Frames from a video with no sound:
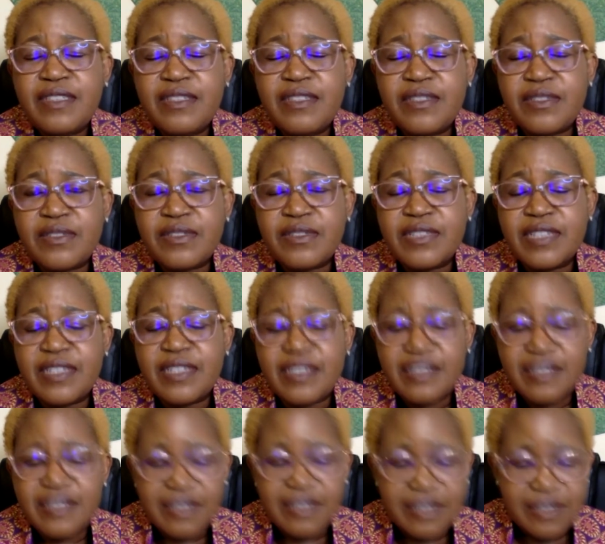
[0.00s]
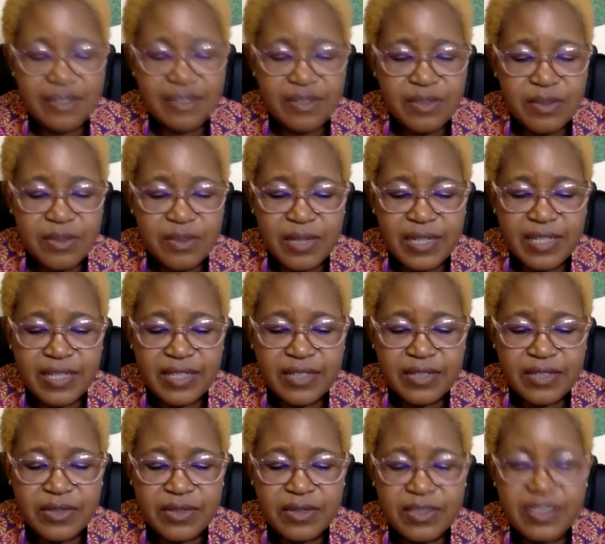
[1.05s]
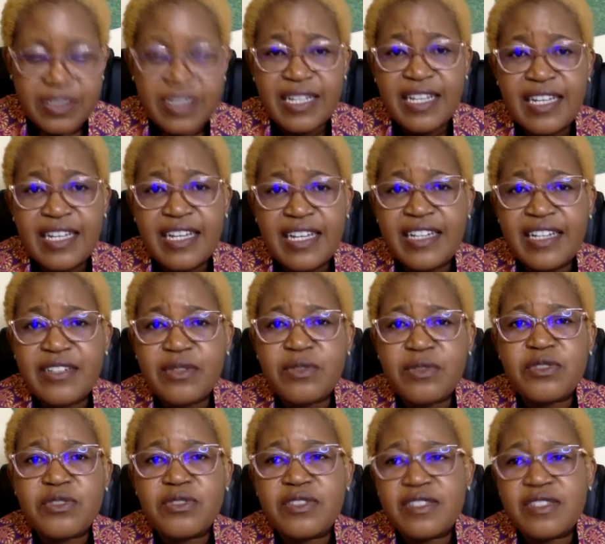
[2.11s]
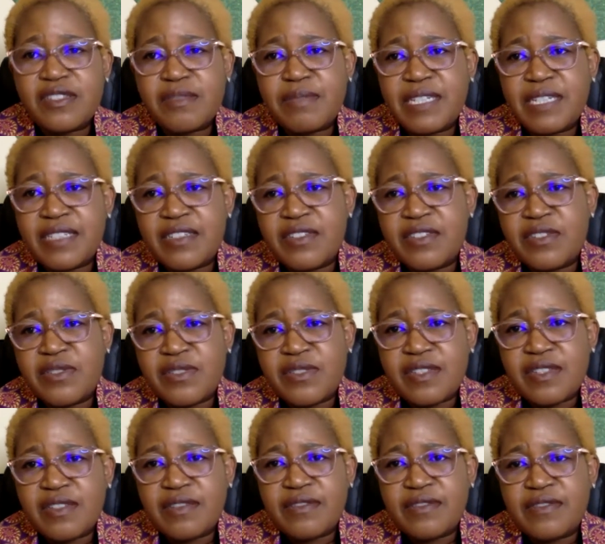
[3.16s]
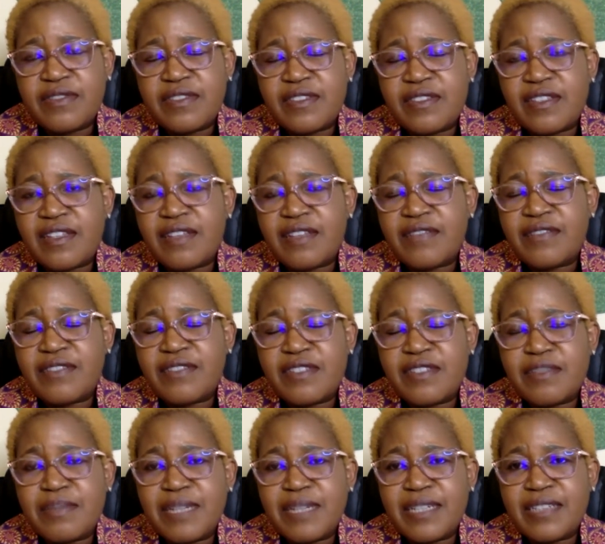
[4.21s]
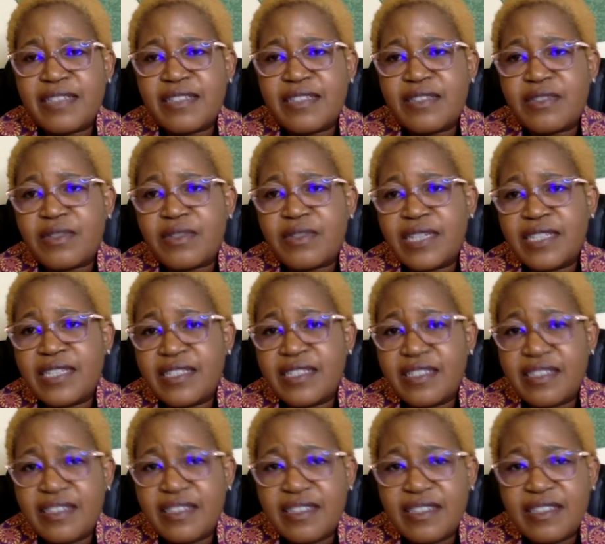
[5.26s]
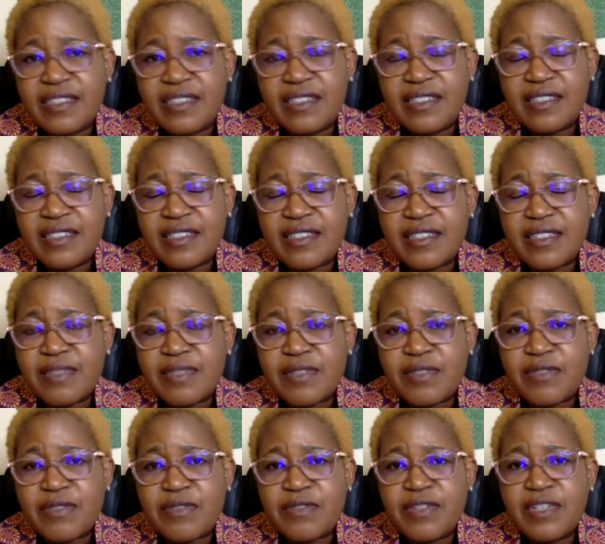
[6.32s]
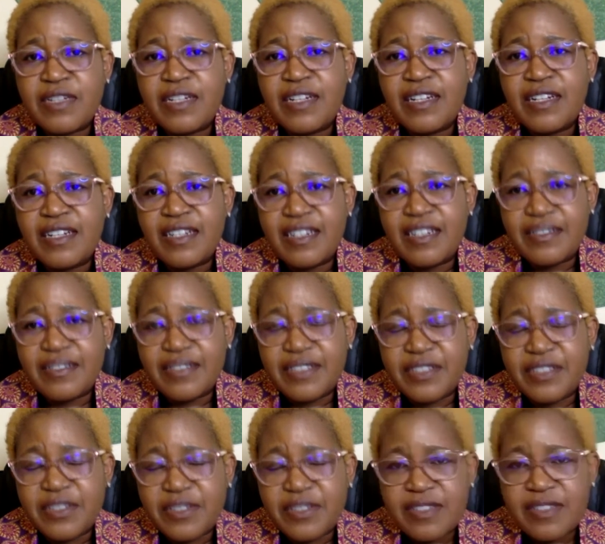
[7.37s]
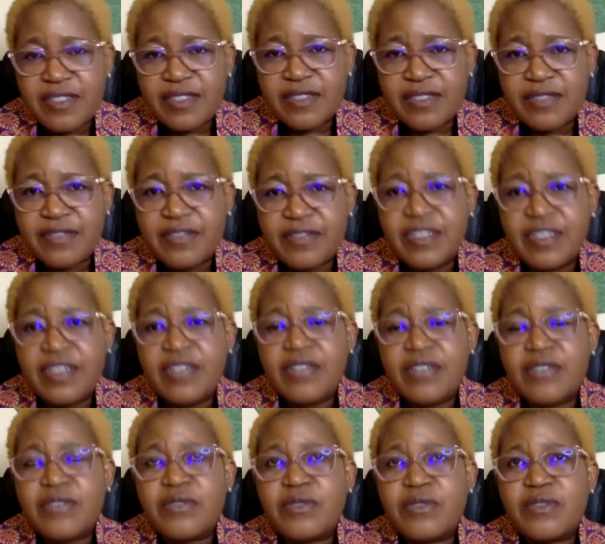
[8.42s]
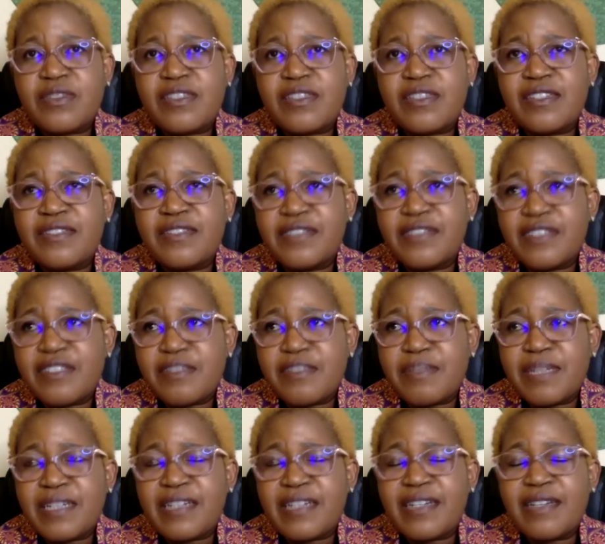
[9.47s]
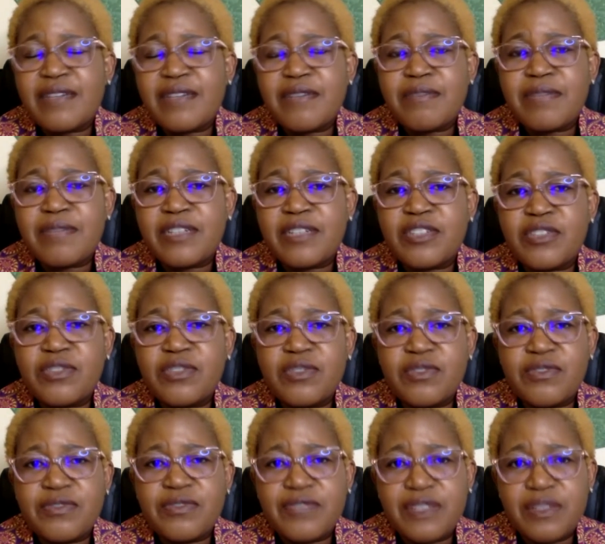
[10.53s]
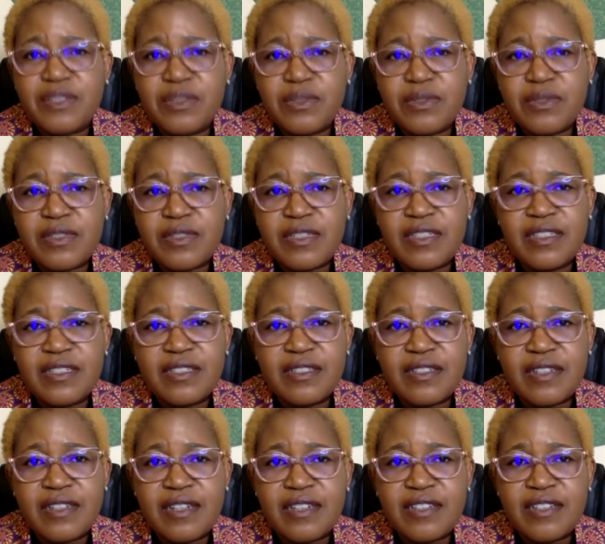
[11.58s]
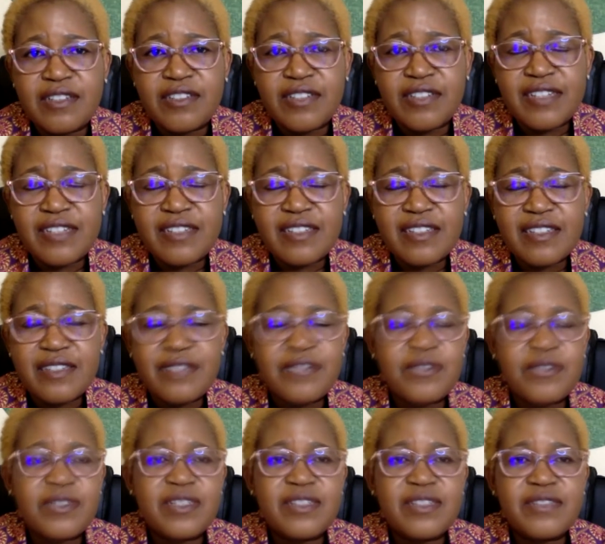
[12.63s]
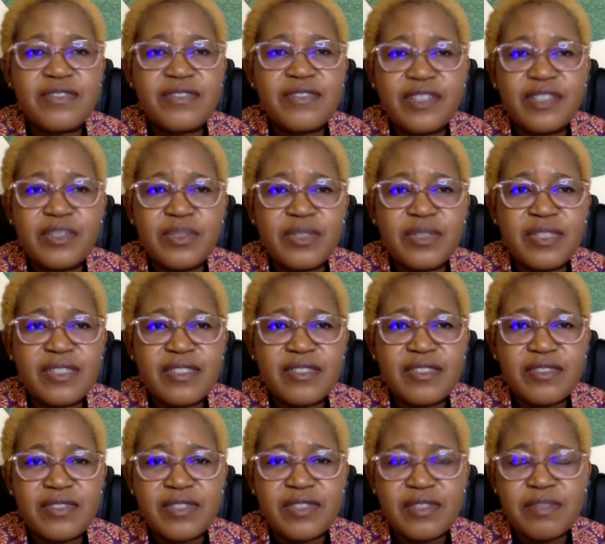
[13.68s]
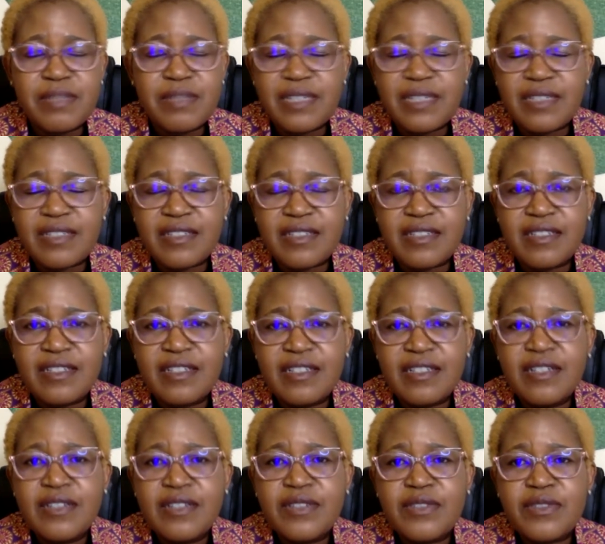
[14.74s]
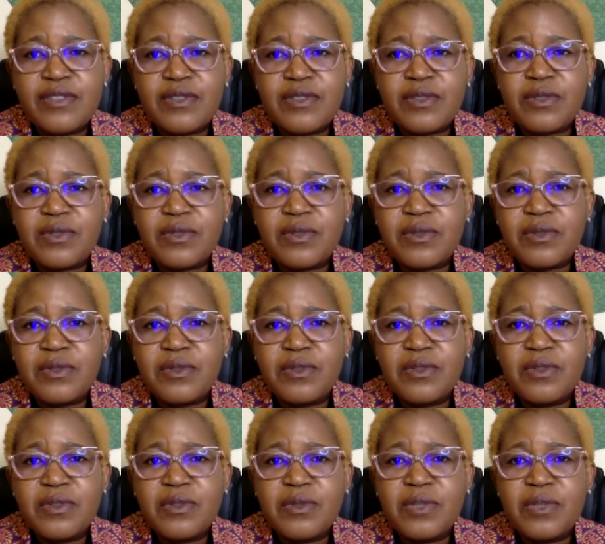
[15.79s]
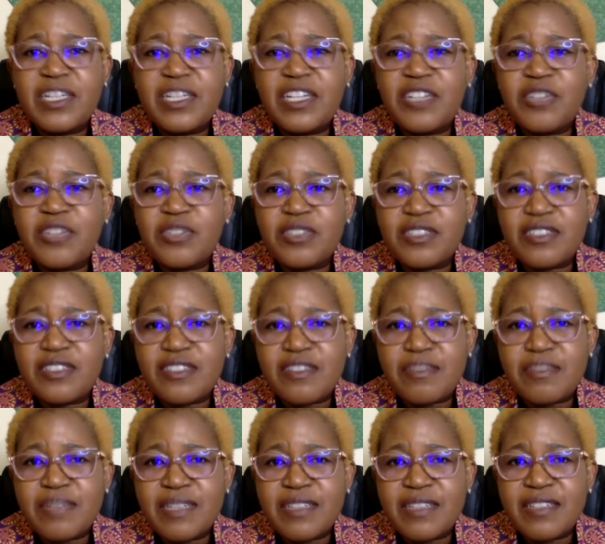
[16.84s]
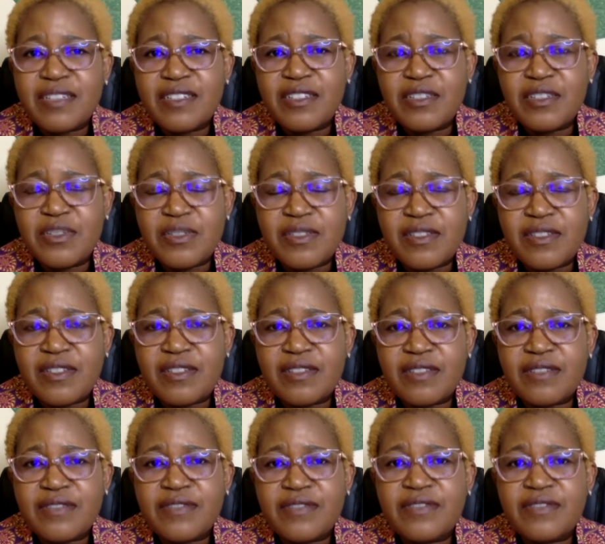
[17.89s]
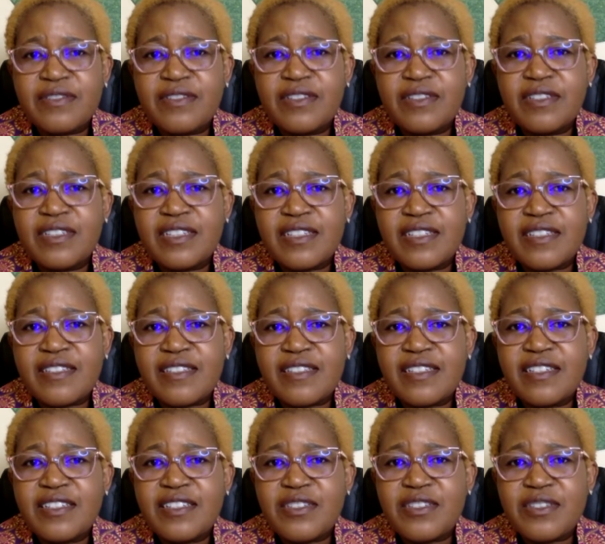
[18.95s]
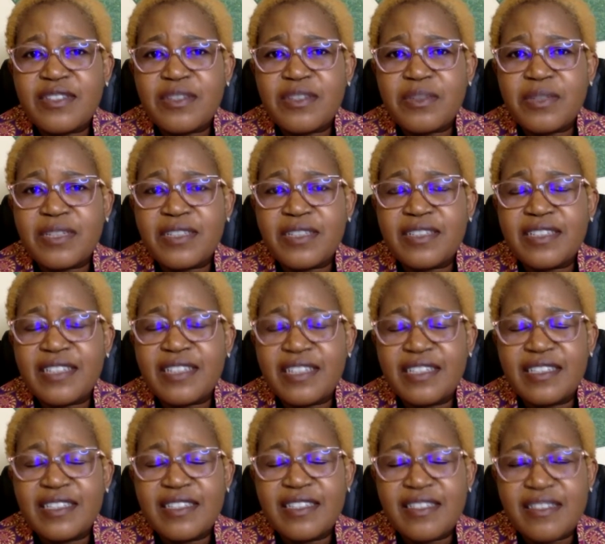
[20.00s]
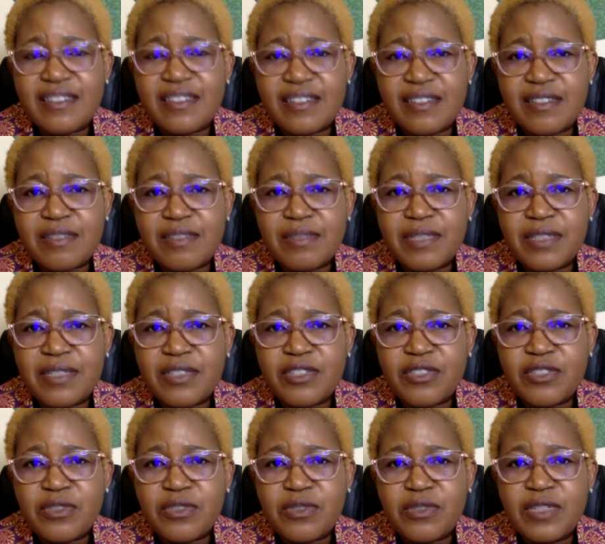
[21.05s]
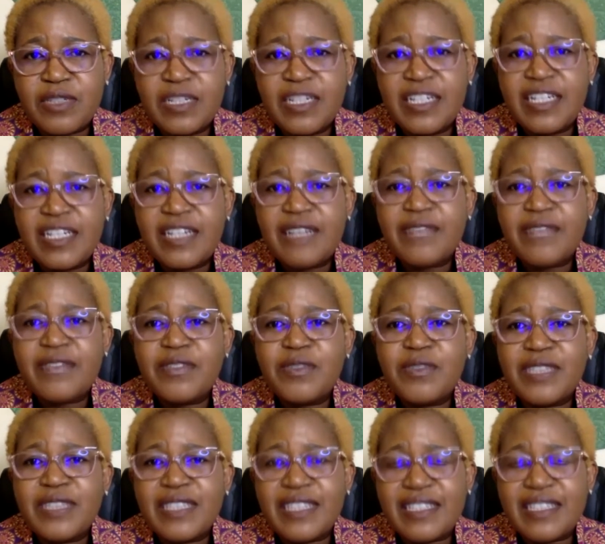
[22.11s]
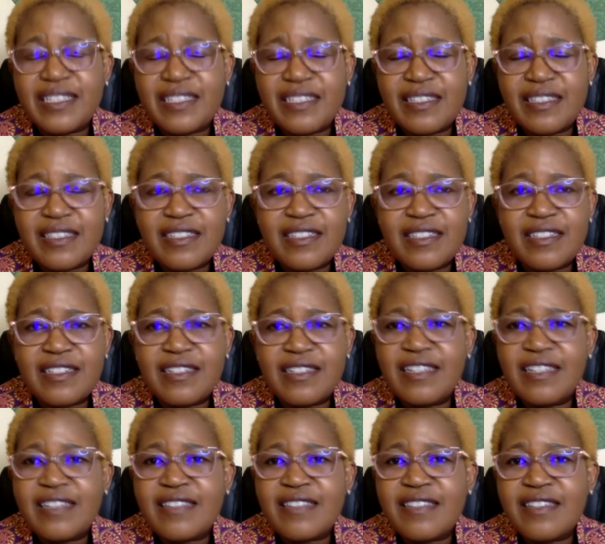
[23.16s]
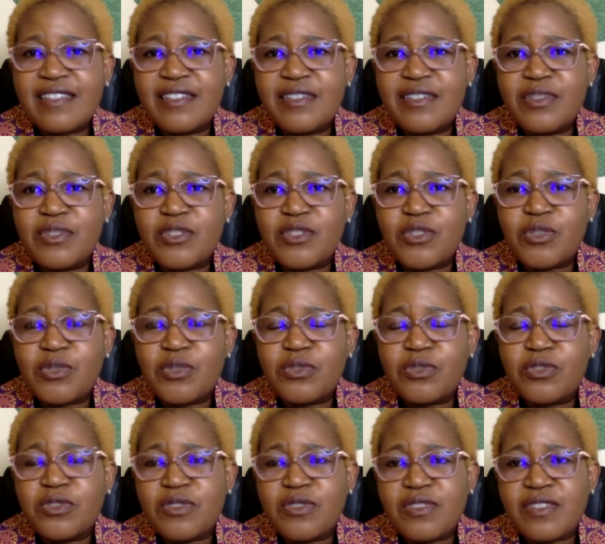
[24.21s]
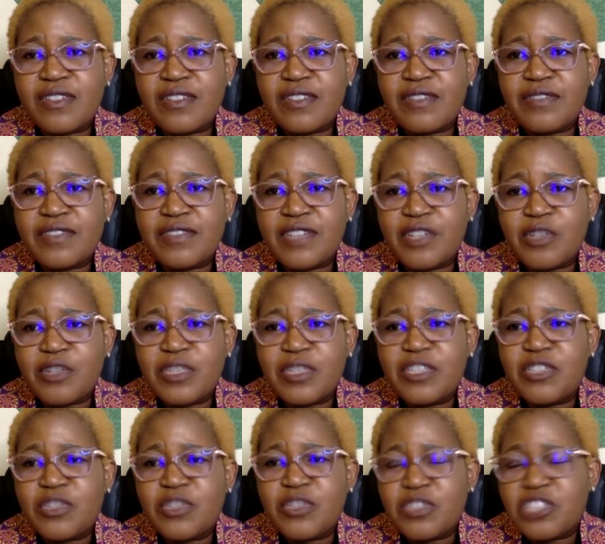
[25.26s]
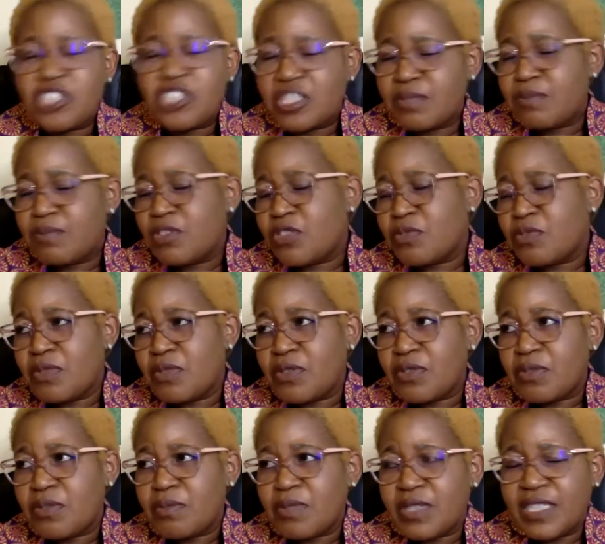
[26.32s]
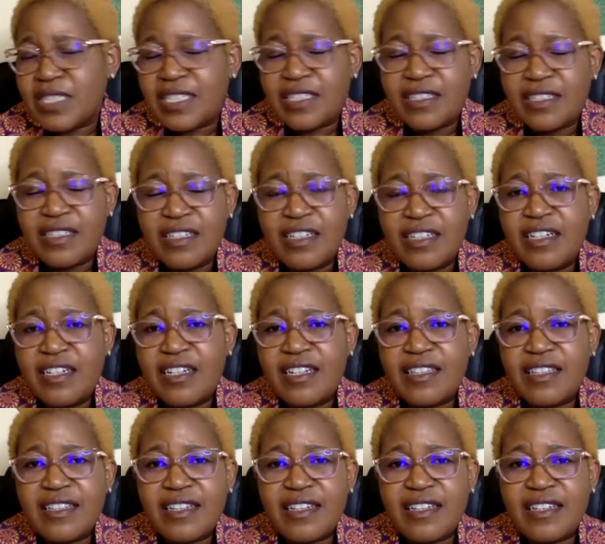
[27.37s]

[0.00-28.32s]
So yeah, that is quite good. And also respecting yourself. Self-respect is quite key in terms of loving yourself. So self-respect comes back to your values, and I trust everyone's value is respect. So when you're not respecting yourself, you're saying to the world they can disrespect you. Even with that decision, let's say you told yourself you're going to gym tomorrow morning, and